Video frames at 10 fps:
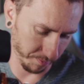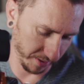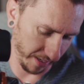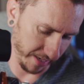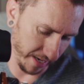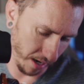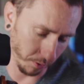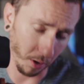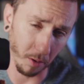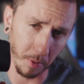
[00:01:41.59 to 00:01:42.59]
upside
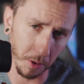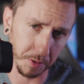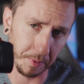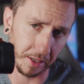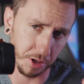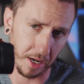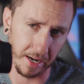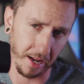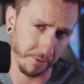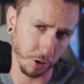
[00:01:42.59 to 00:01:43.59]
down almost because you
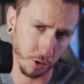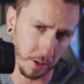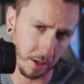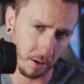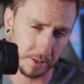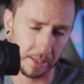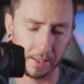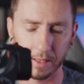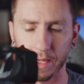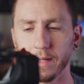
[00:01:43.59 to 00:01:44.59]
had to have your screen
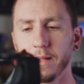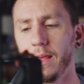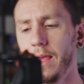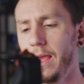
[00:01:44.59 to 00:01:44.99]
articulated.